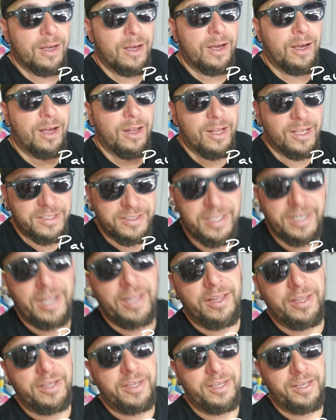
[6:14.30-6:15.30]
I lost an
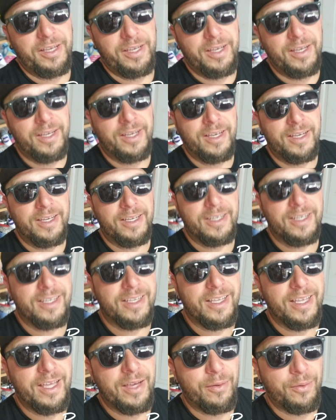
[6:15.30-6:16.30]
Allen key.
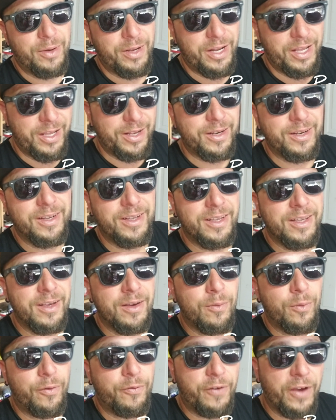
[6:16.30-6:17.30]
It went in.
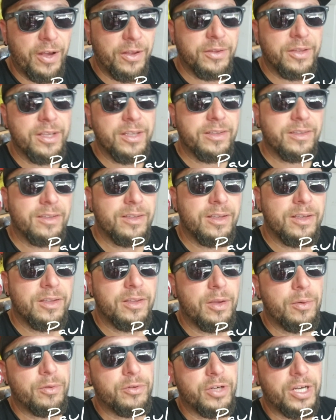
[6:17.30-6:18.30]
We found it.
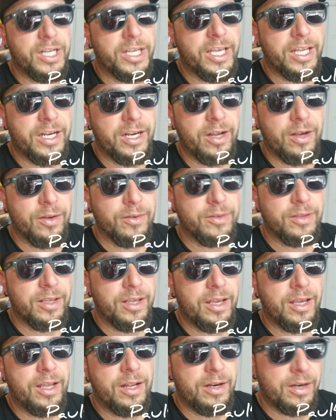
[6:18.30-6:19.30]
Then we tried to get it out,
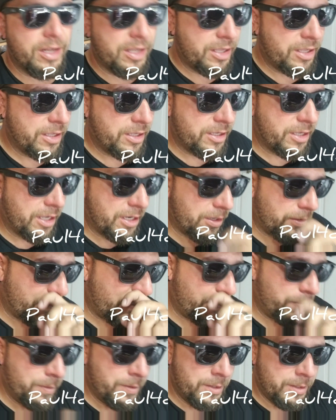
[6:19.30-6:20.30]
and I kind
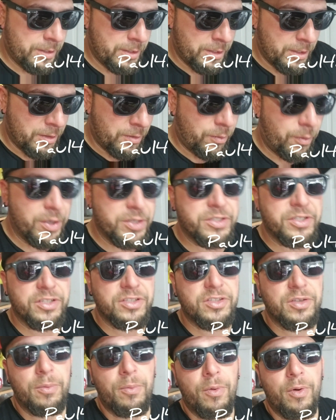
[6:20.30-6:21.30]
of wedged it
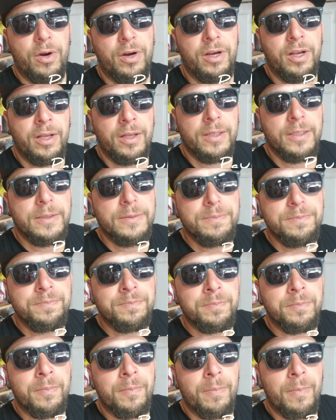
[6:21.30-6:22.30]
some more,
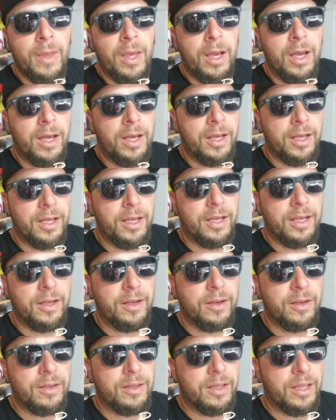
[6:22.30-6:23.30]

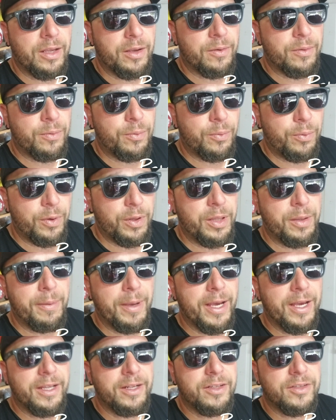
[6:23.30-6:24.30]
uh, like really
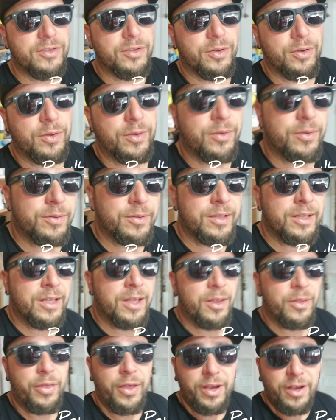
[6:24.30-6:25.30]
bad. So
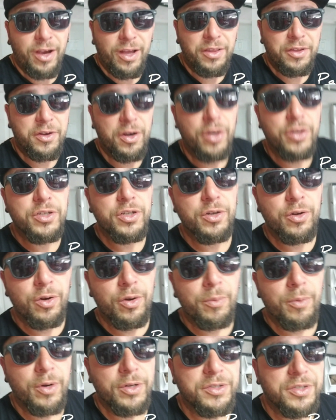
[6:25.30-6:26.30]
thank God the car's gonna go
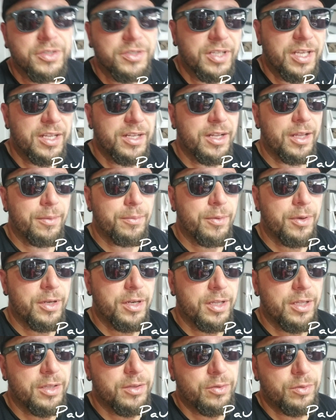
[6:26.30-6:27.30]
to Mercer's, and I'm
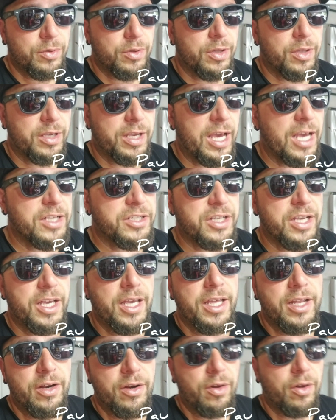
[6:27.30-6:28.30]
gonna do the catch
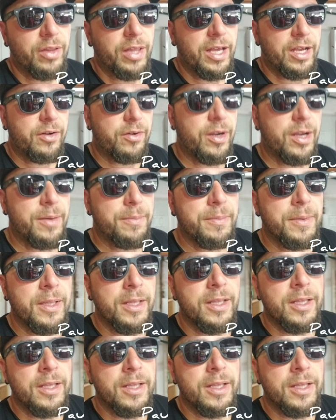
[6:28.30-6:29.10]
can and all that crap.